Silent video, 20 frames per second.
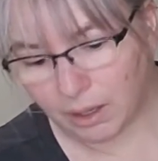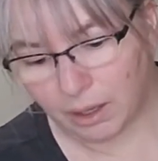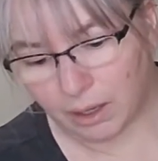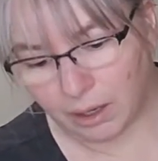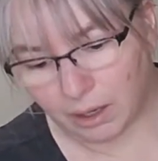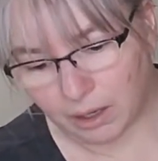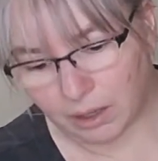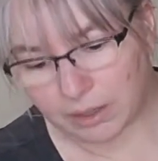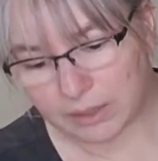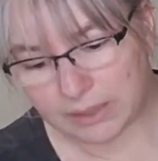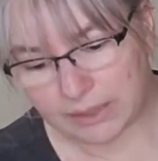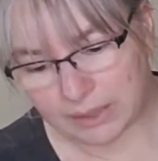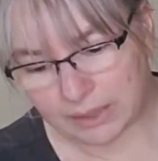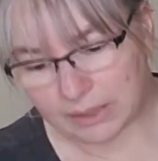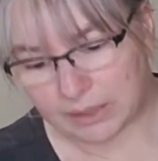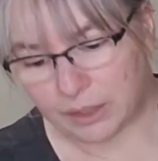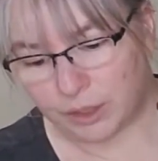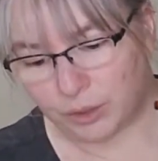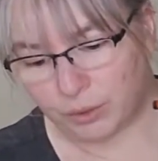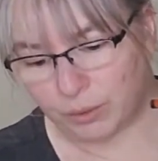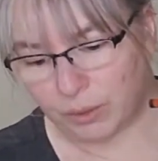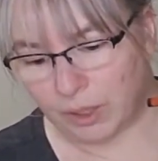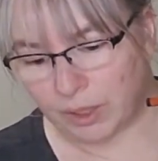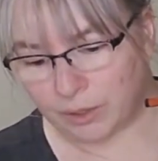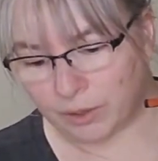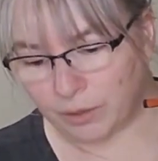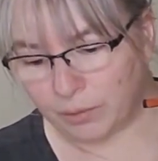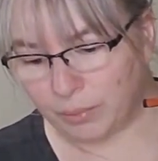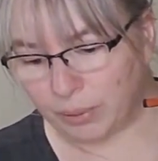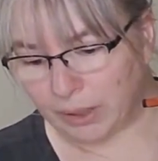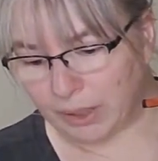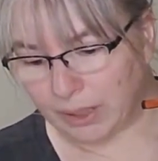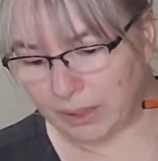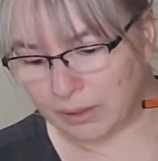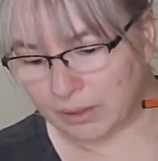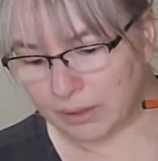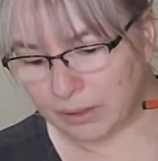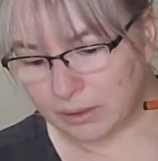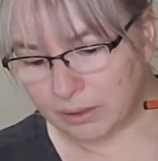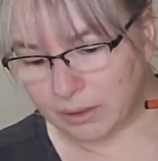are 60 to 100
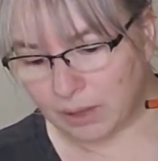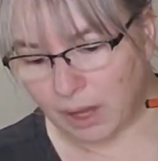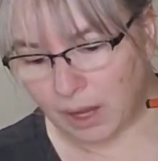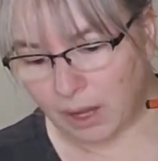plus.